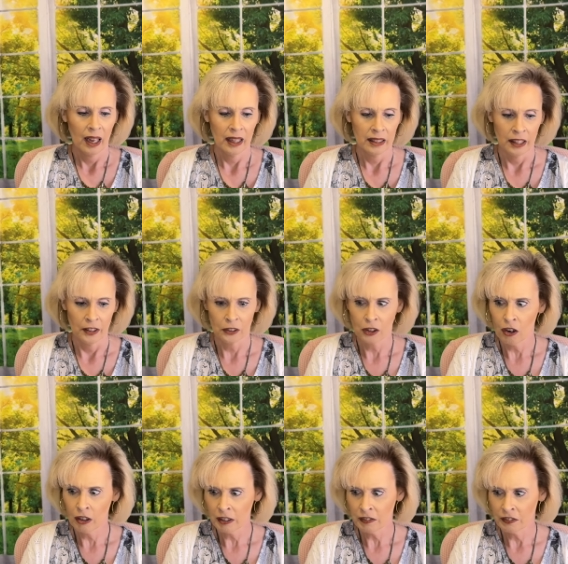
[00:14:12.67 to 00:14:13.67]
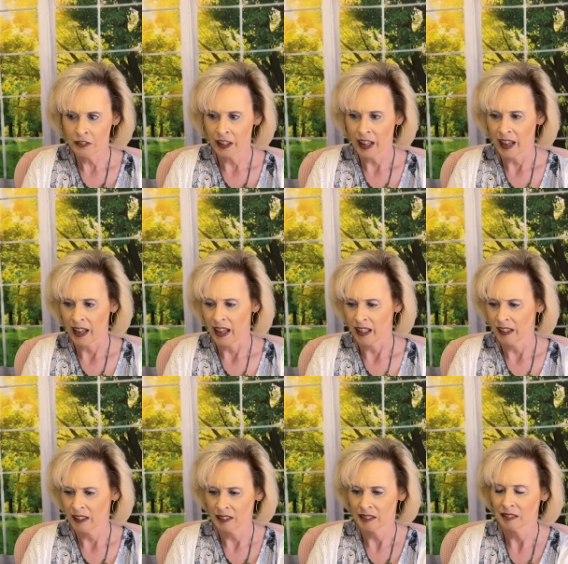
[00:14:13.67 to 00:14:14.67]
another garden flag.
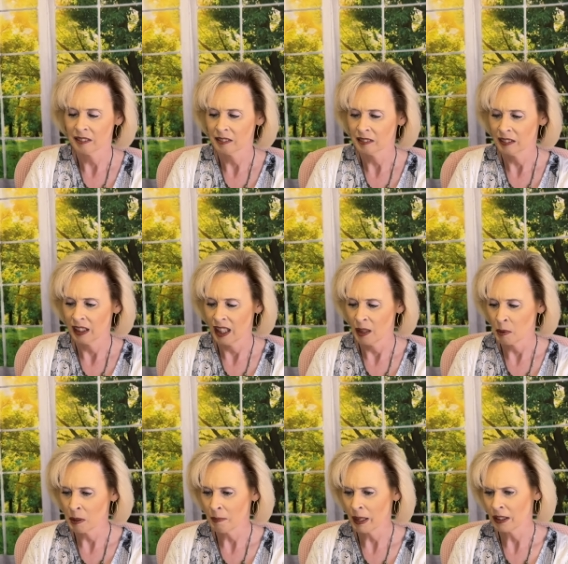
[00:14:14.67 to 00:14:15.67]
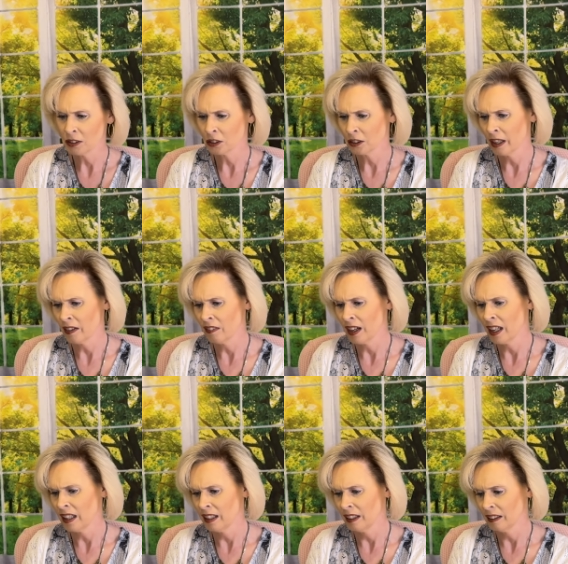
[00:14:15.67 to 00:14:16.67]
Let me make sure I've got
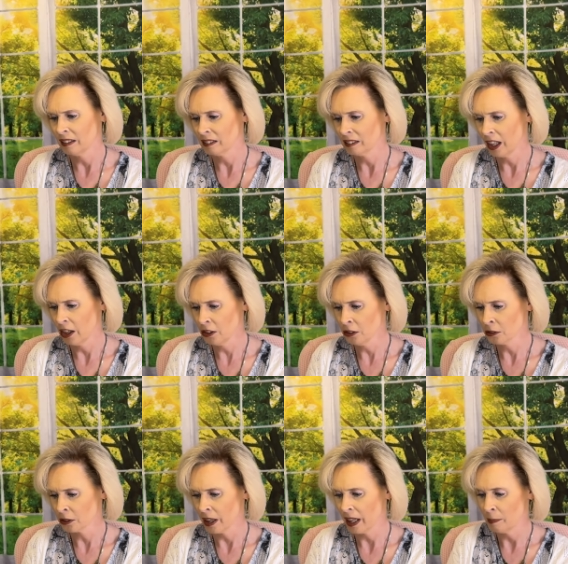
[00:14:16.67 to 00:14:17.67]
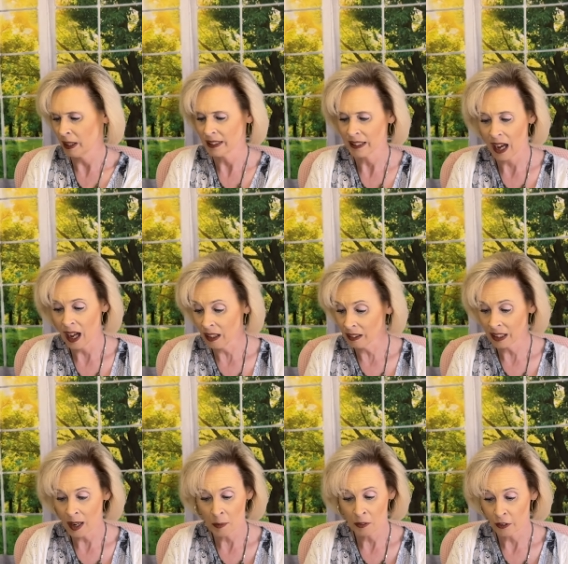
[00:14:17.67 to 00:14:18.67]
it turned right because i
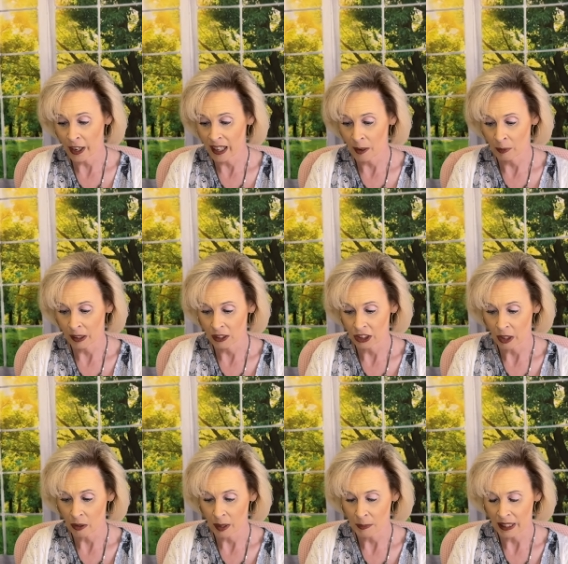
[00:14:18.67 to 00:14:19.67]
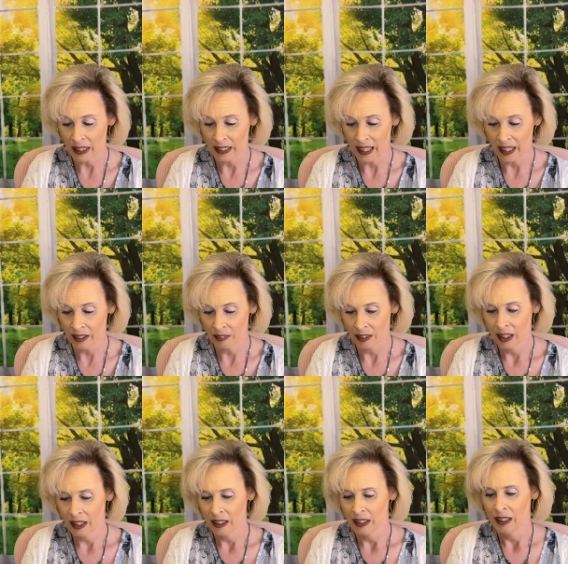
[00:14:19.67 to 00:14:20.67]
am afraid I'm going to show it upside down
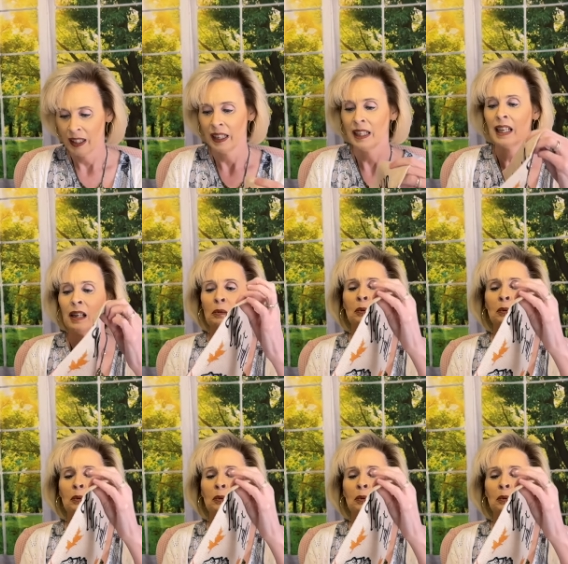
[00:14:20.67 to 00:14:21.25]
and I don't